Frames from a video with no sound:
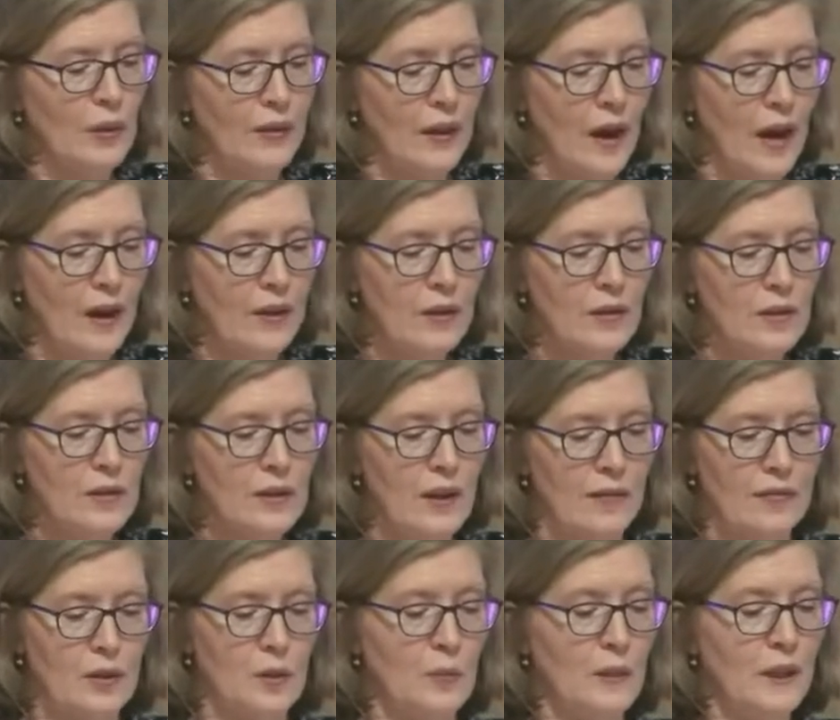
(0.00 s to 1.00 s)
with honors
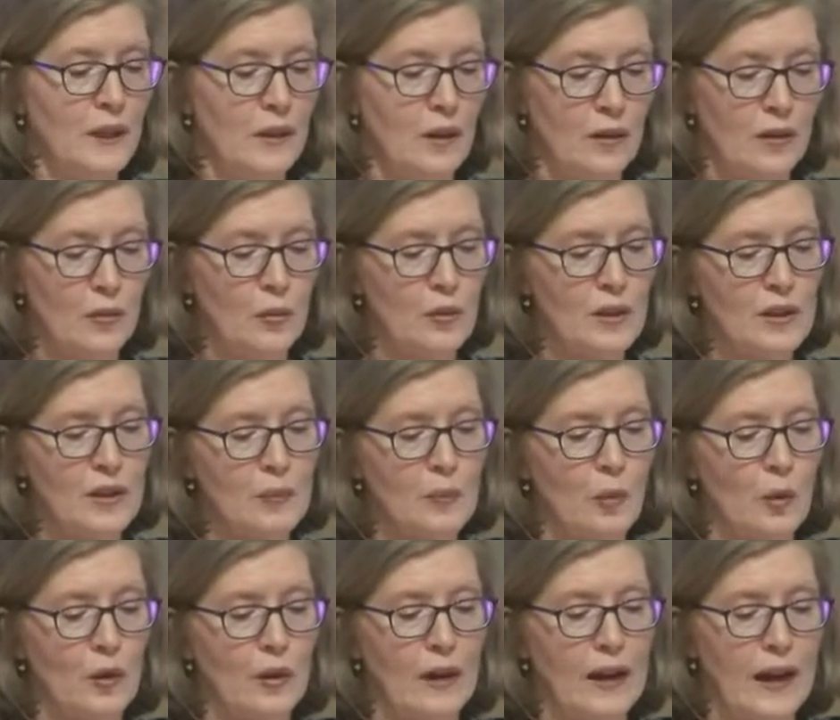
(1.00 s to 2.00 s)
after being a
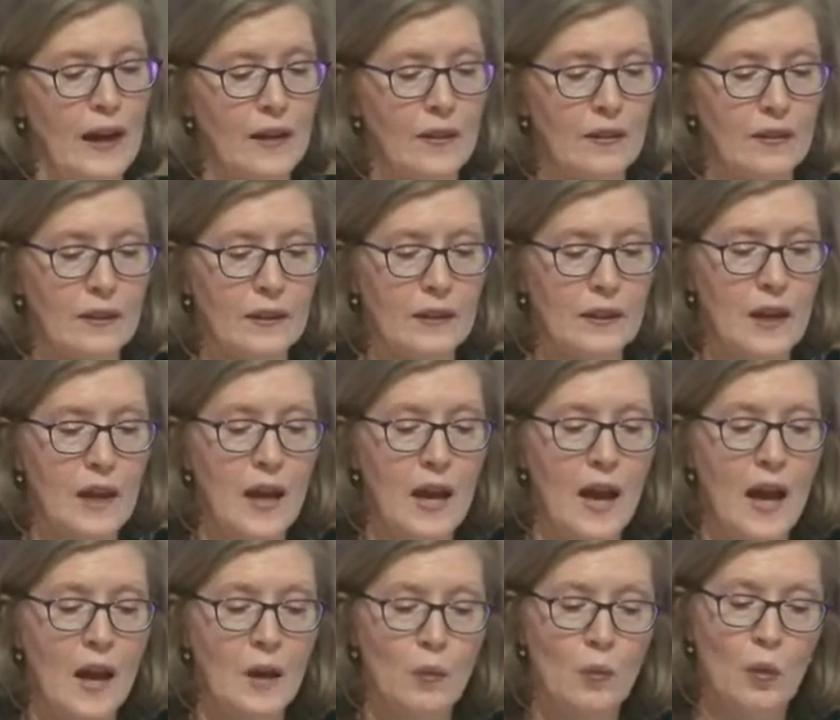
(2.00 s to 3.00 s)
three-sport athlete
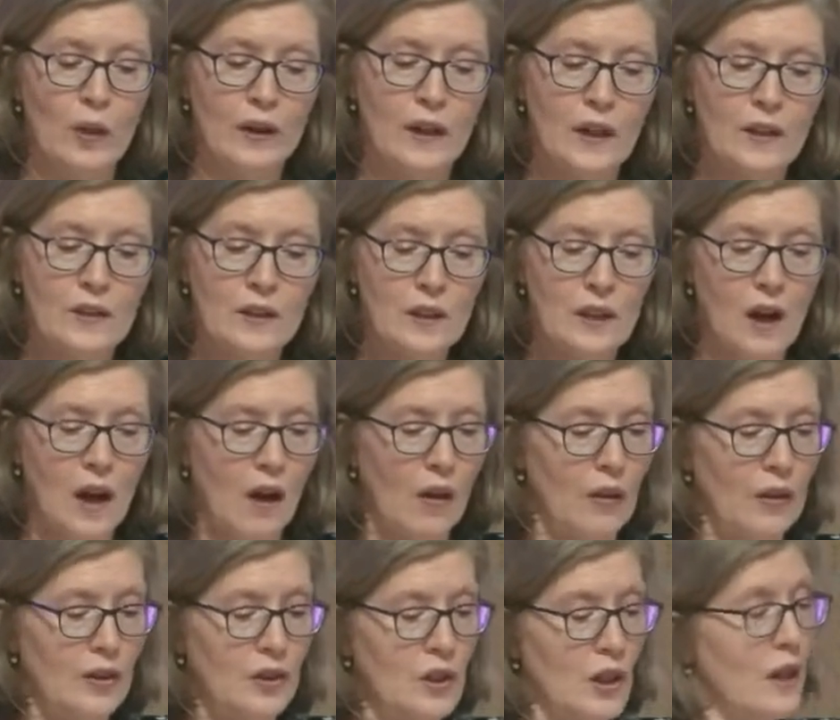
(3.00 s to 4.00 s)
and went on to
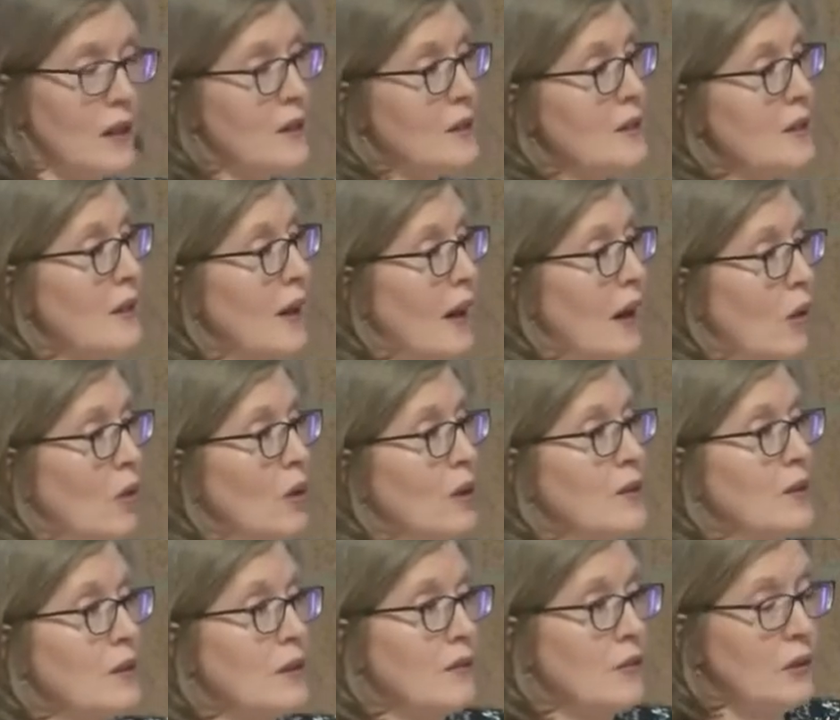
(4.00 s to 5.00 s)
college and is now
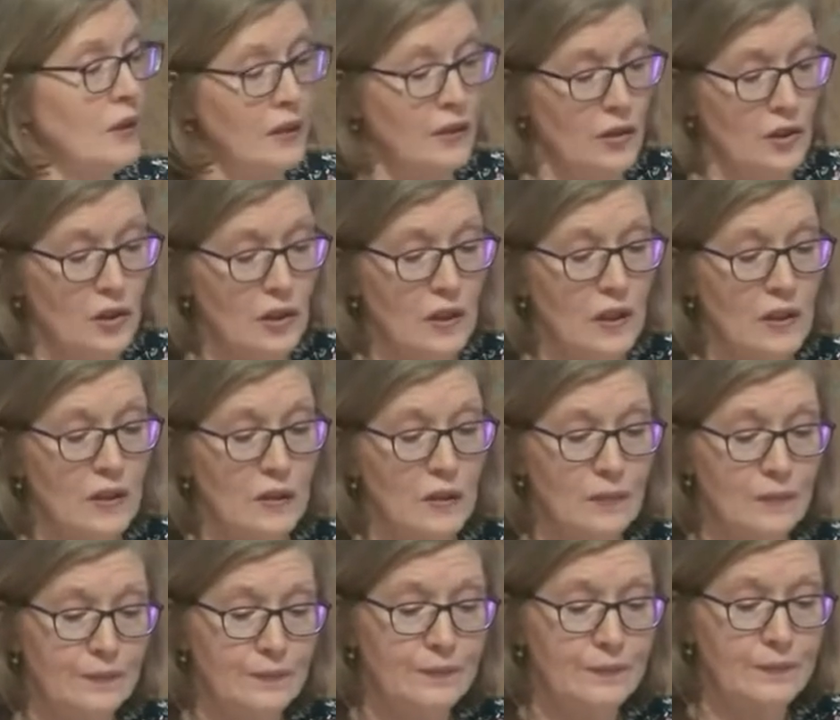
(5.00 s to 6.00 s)
a civil
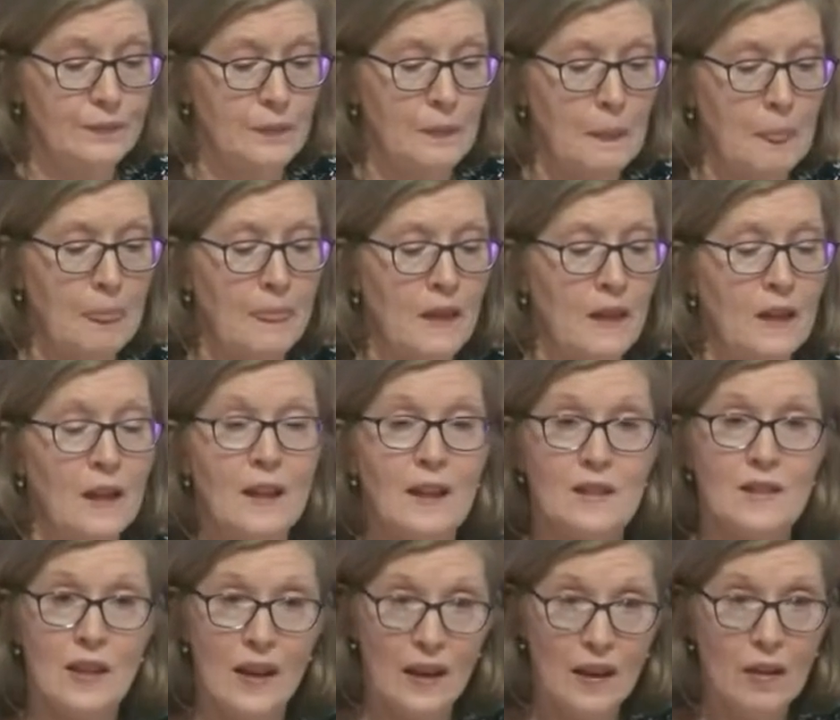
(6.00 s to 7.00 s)
engineer.
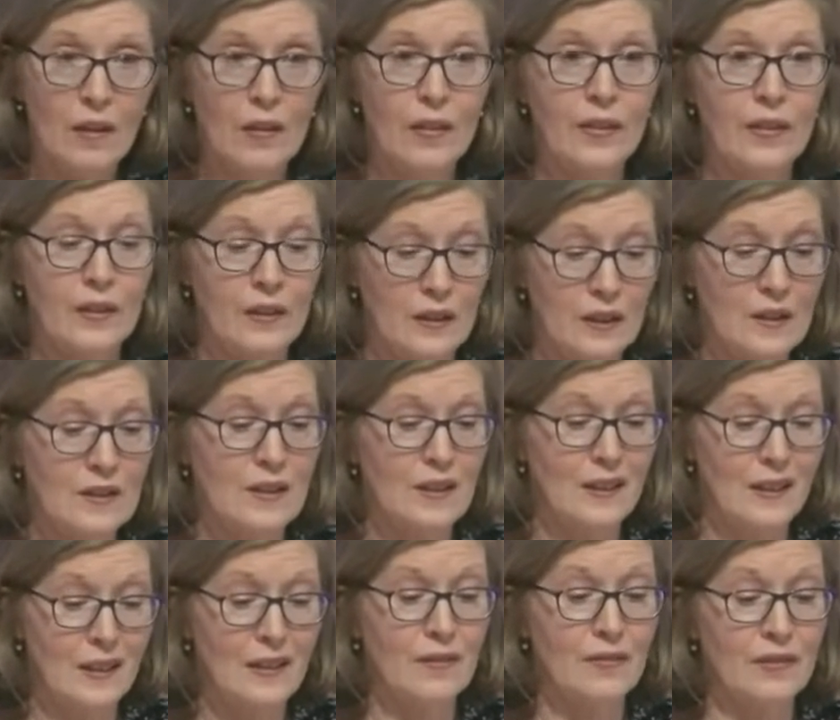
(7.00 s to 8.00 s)
His health is a
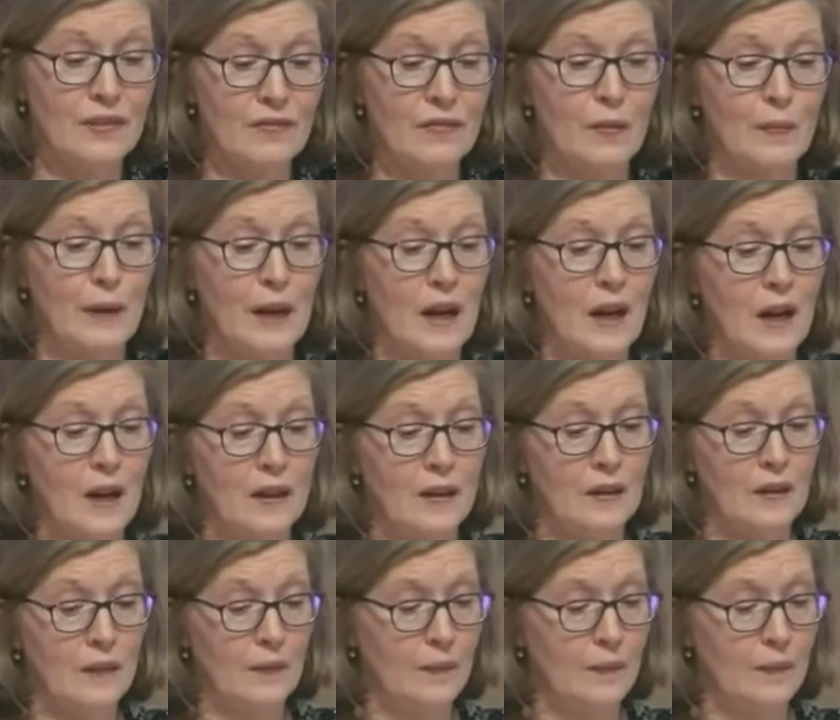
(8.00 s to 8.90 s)
gift from God.